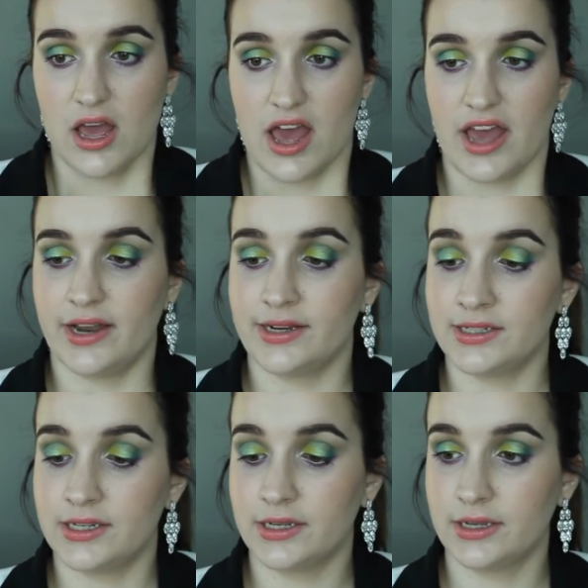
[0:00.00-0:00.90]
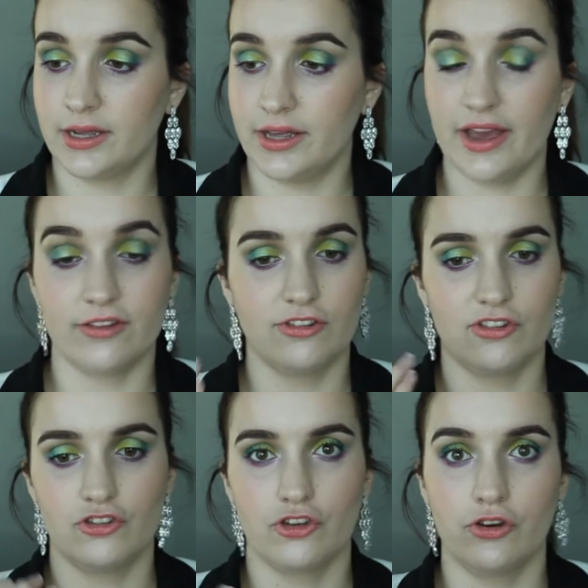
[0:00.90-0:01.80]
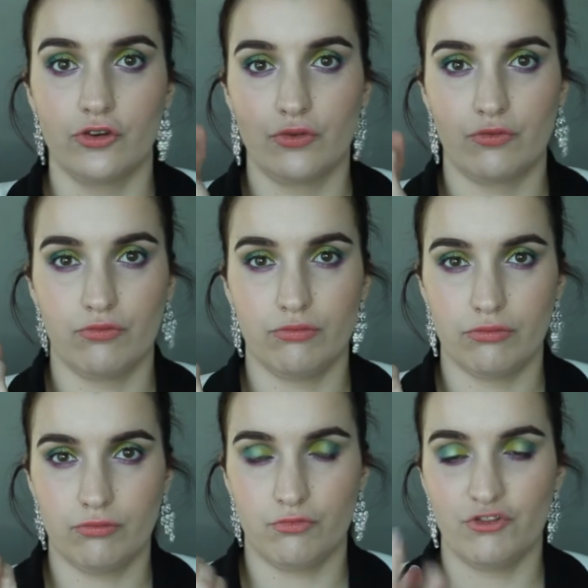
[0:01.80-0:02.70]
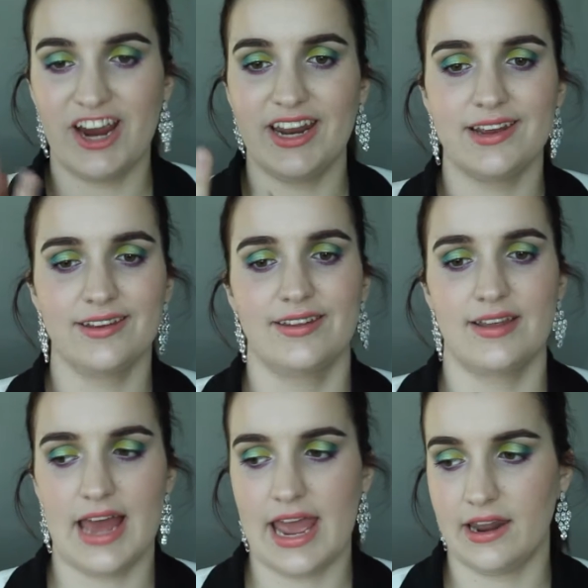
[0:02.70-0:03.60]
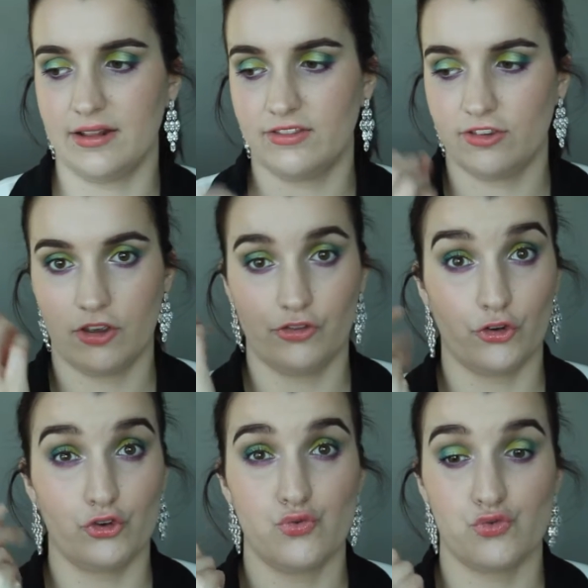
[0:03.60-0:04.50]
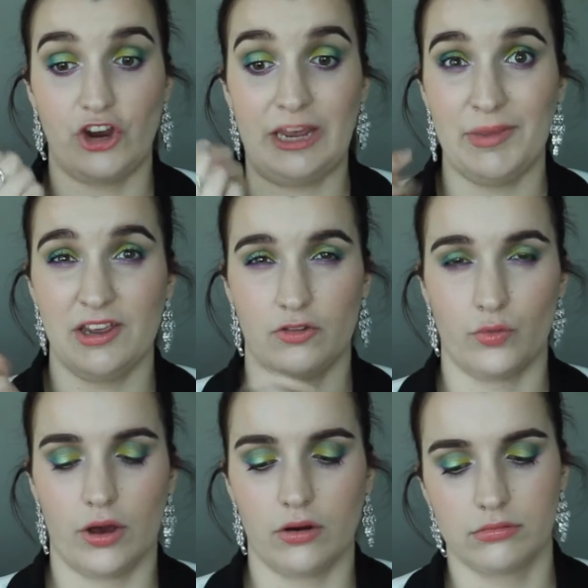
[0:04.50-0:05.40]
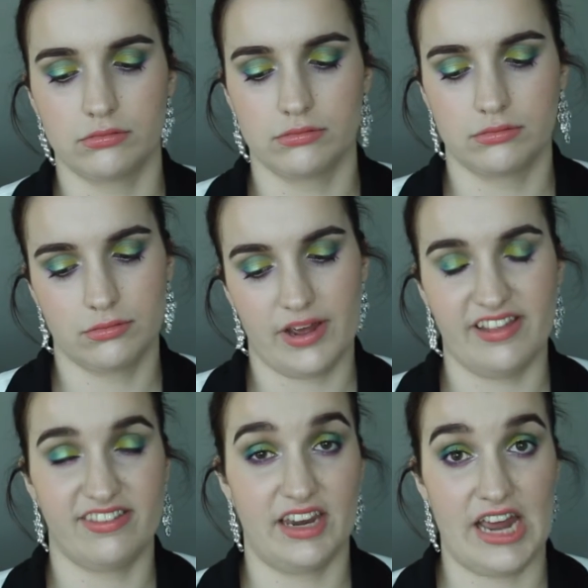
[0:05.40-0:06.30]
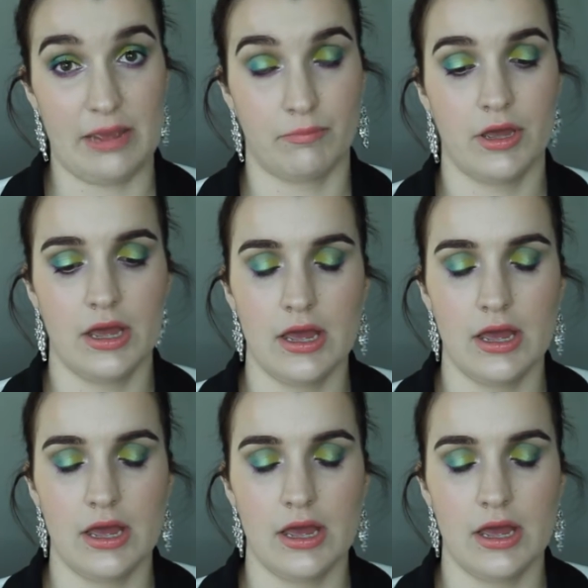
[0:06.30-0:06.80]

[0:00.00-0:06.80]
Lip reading: And yeah, it's just so radiant, and it's so creamy as well, hence the name.